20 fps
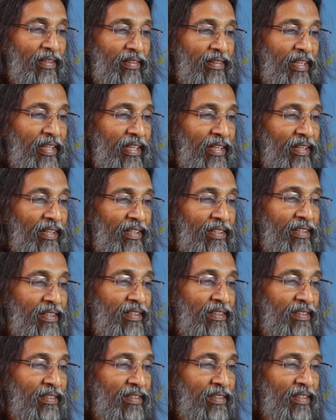They
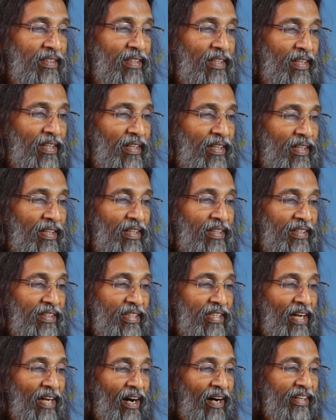are
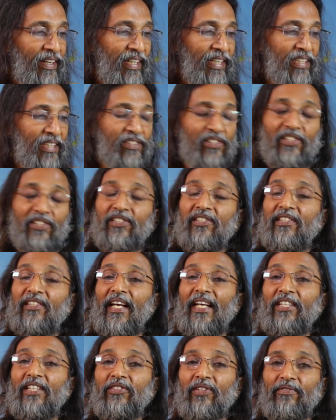regarded as the
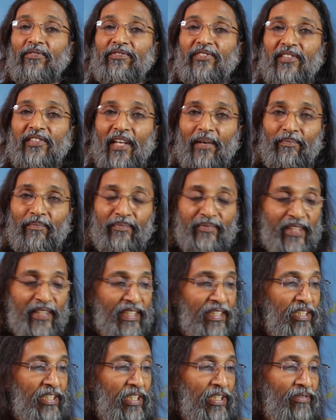states of
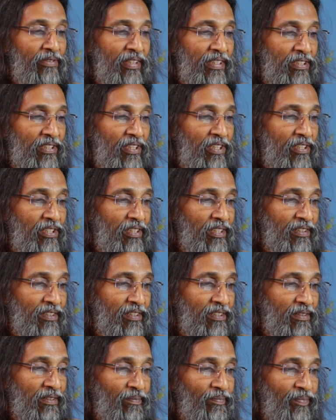subjective
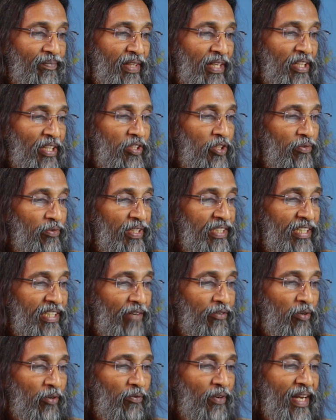existence to which
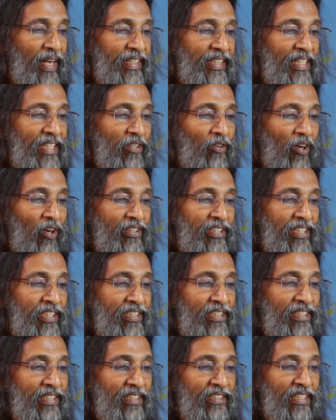our waking
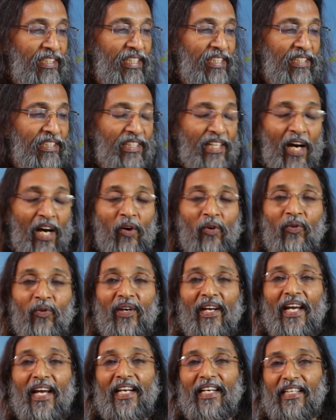consciousness is
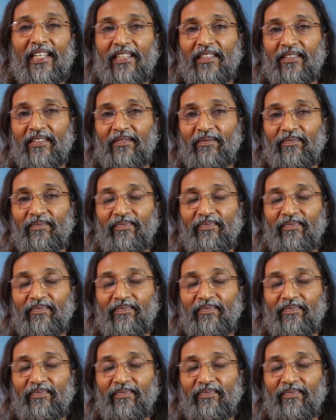now alien.